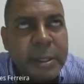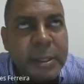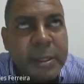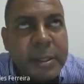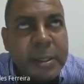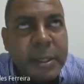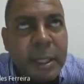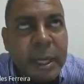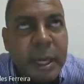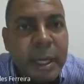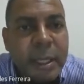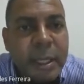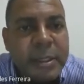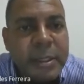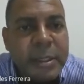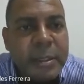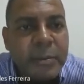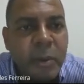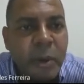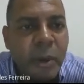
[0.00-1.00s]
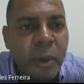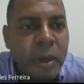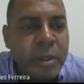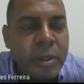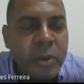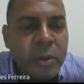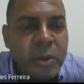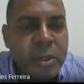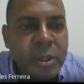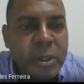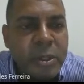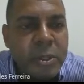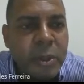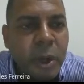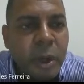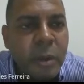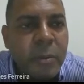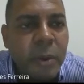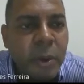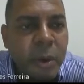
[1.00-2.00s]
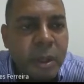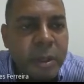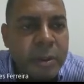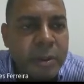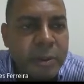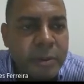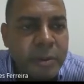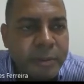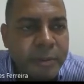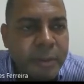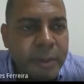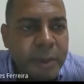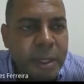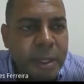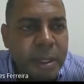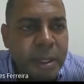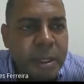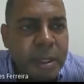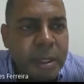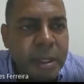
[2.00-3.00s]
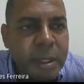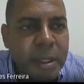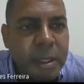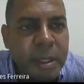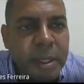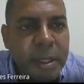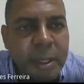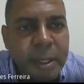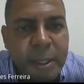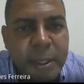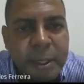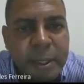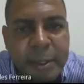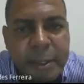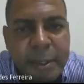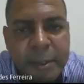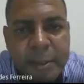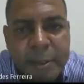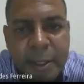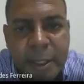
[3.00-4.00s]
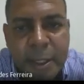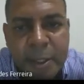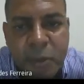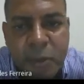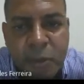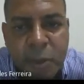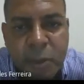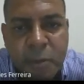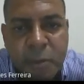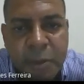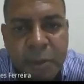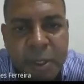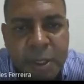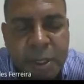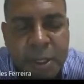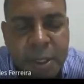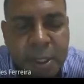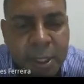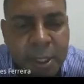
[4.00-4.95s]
stylized model, this toy model that will be